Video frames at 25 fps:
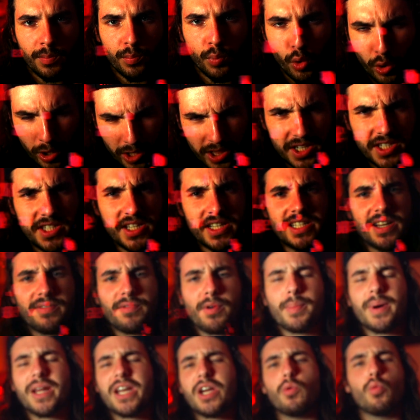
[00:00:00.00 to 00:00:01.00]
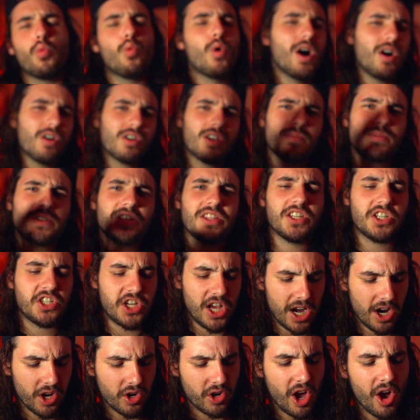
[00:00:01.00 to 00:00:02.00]
We're the Six, everybody. Welcome to the
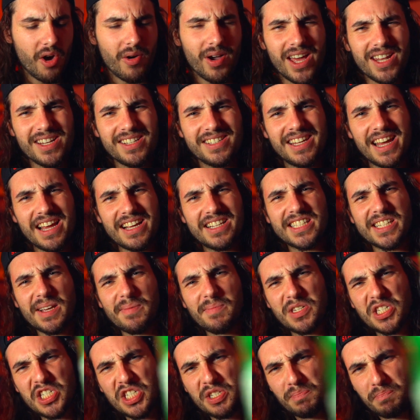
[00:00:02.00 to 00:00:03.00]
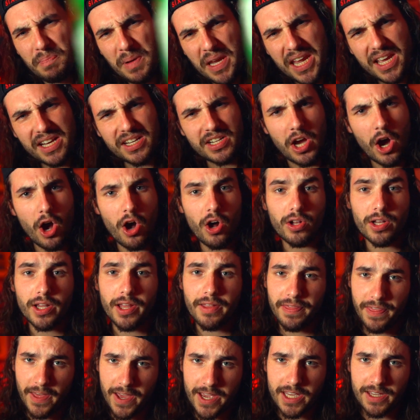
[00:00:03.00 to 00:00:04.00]
channel. Go ahead and take some speed
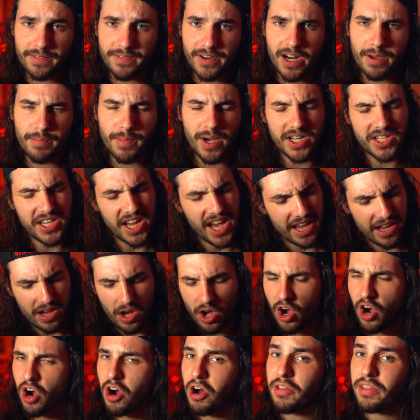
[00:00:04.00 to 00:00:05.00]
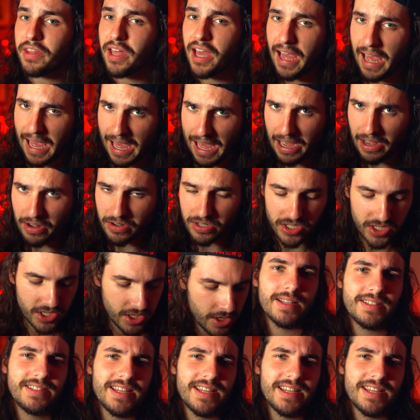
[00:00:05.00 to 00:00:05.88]
cola. Thank you very much. Hey, on the house.